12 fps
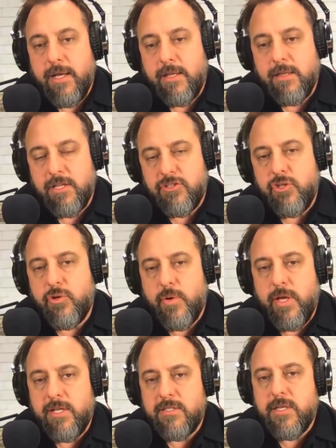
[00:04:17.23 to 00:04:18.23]
unless you
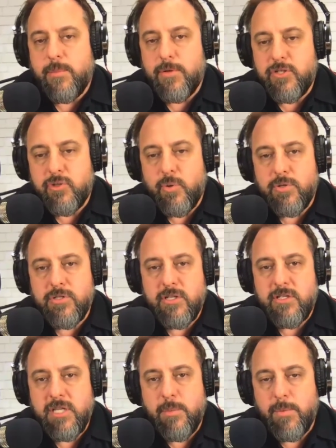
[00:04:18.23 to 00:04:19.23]
create a separate source and
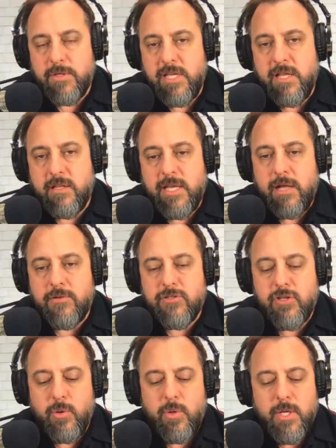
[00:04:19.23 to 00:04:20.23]
a separate sale account. So